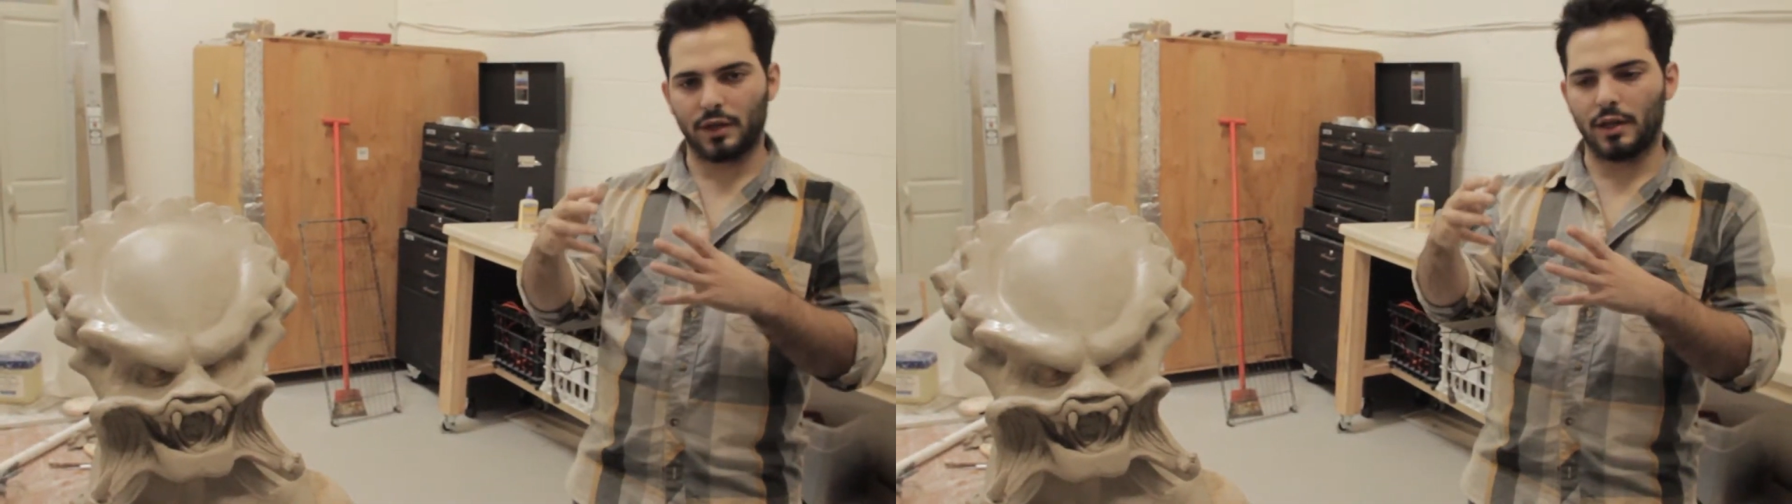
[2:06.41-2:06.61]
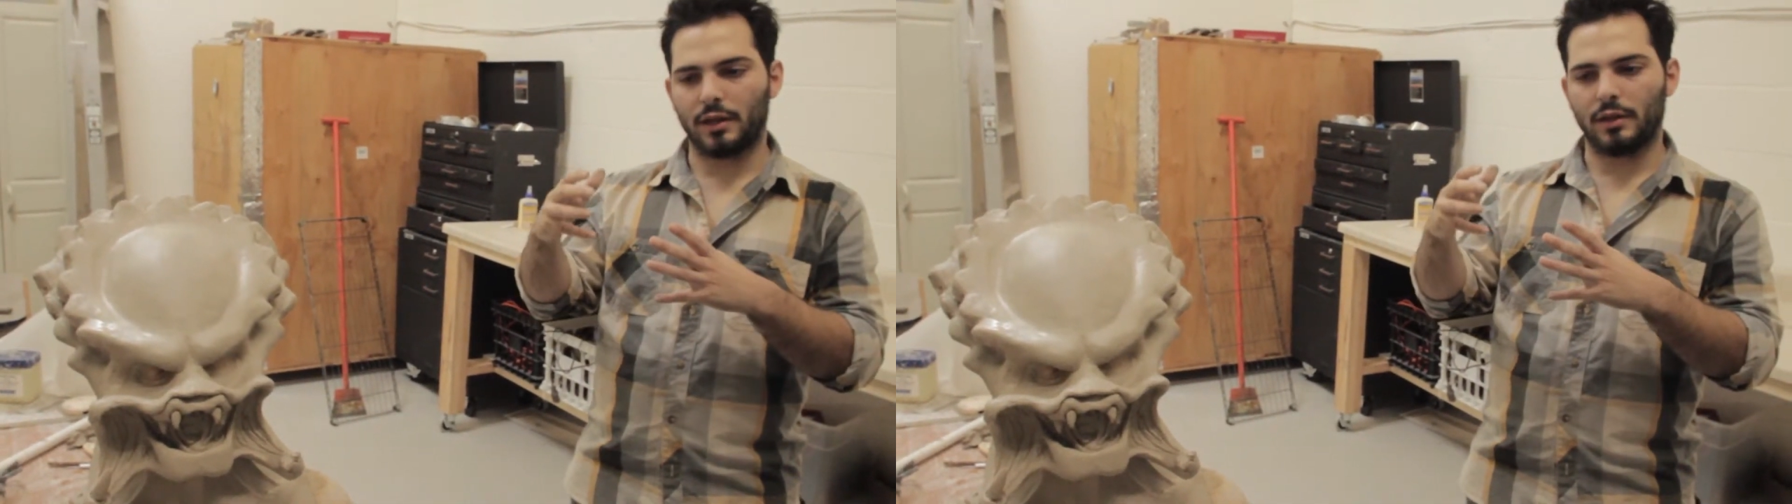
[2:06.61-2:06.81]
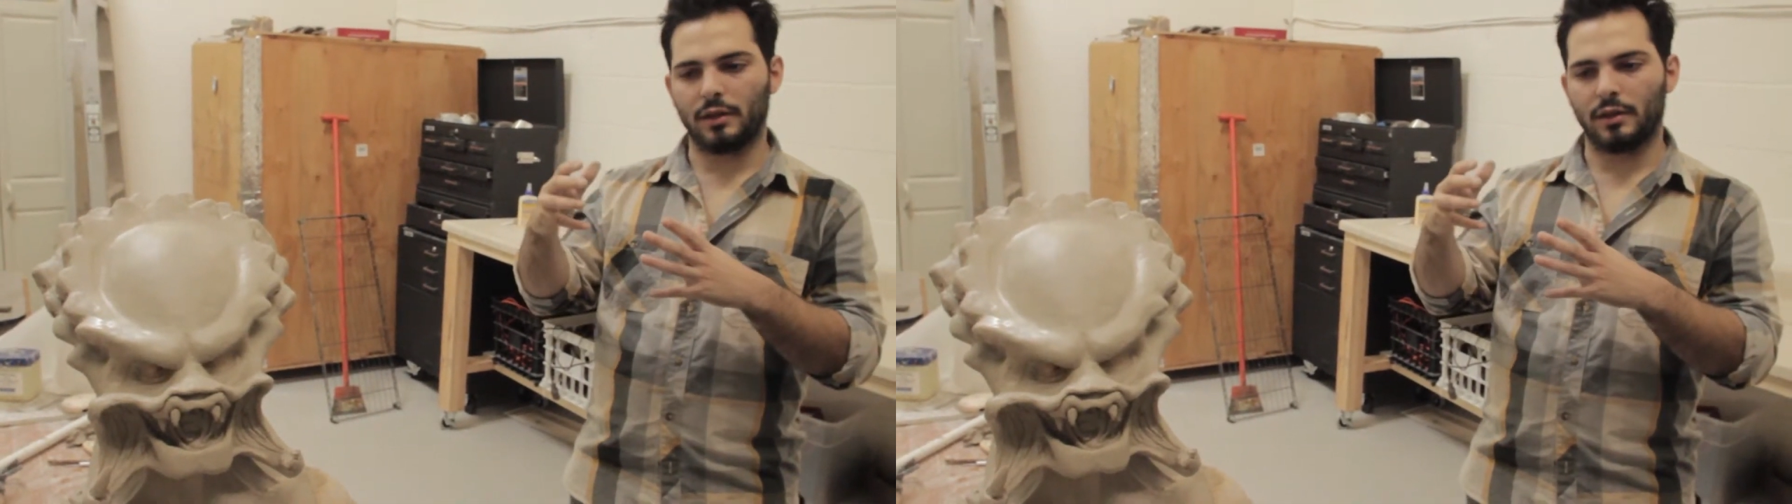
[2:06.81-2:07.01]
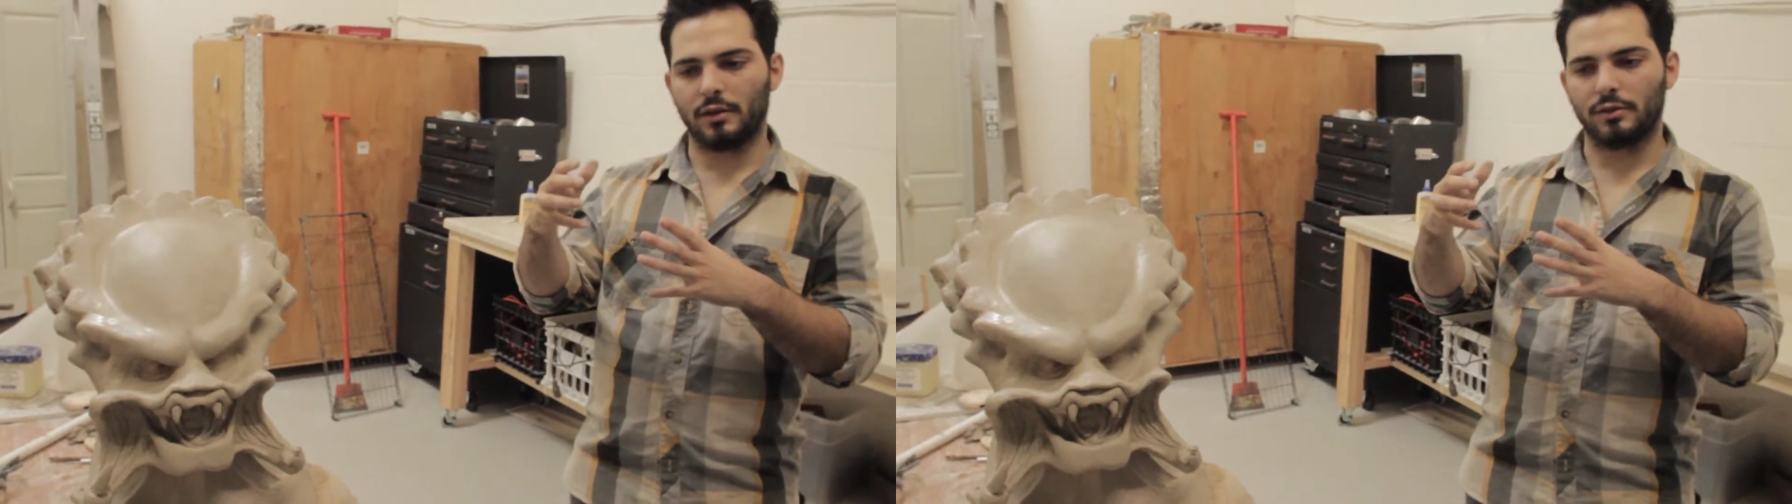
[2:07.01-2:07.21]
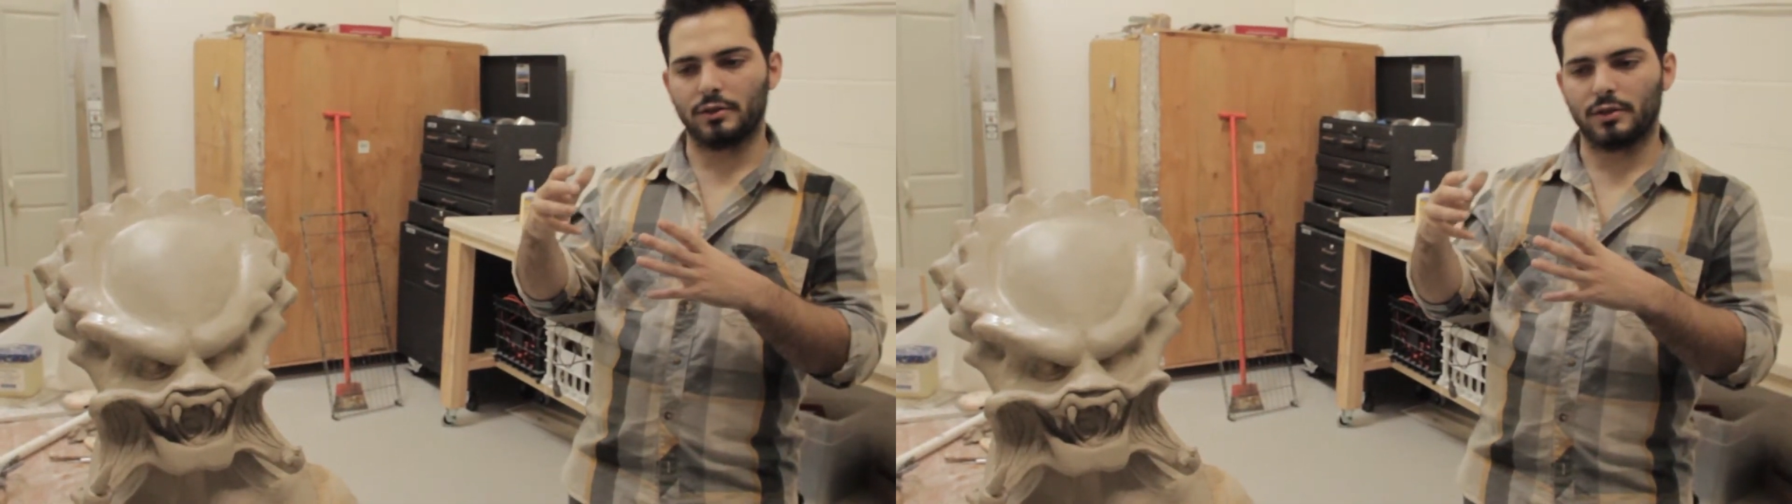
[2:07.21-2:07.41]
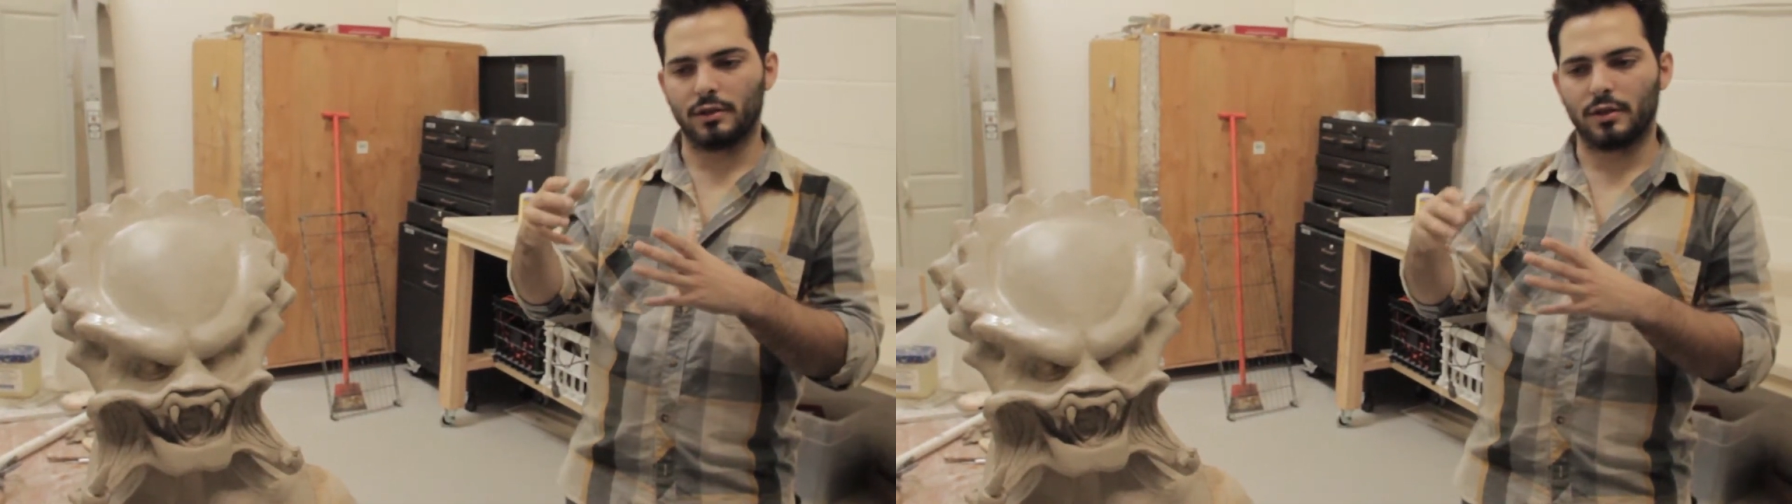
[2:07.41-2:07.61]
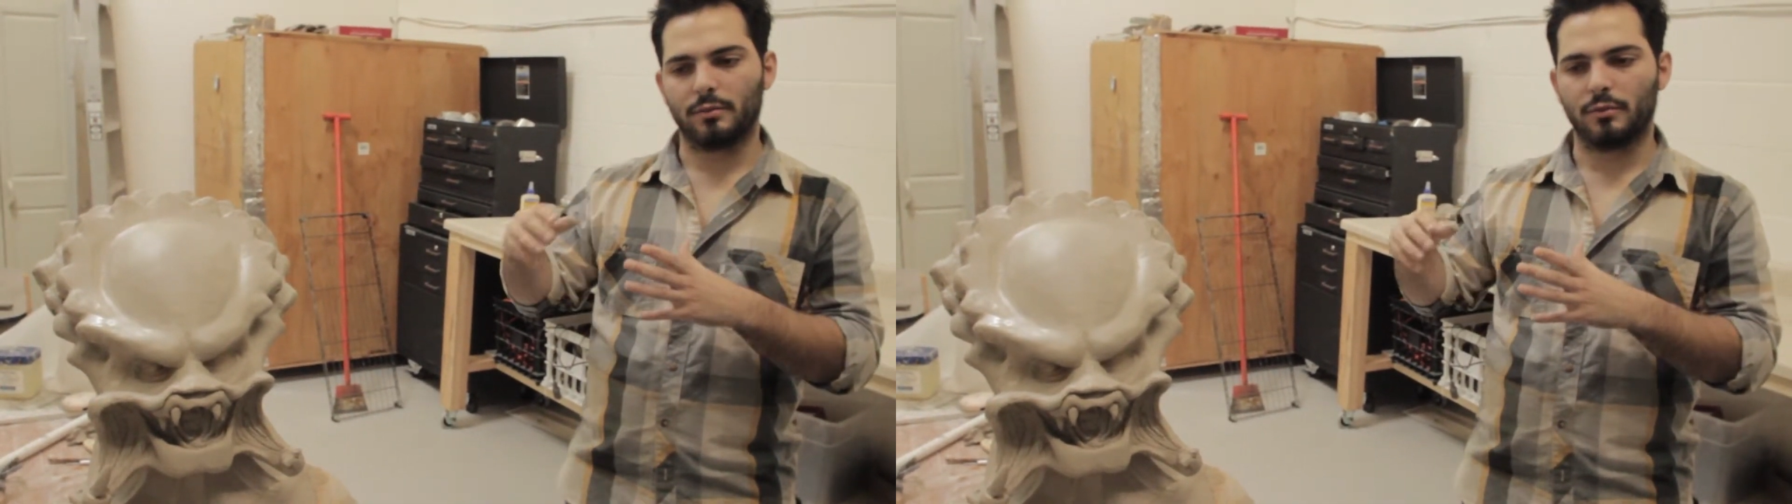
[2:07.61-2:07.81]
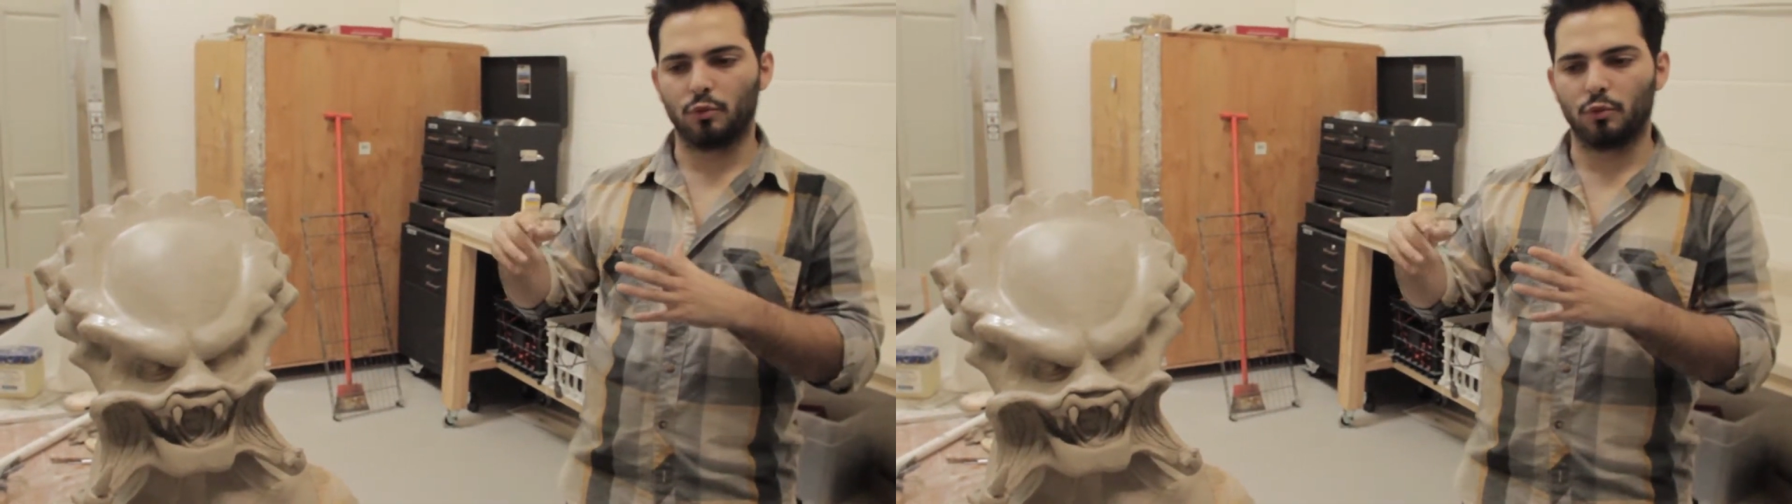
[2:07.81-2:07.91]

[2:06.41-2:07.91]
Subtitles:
like there's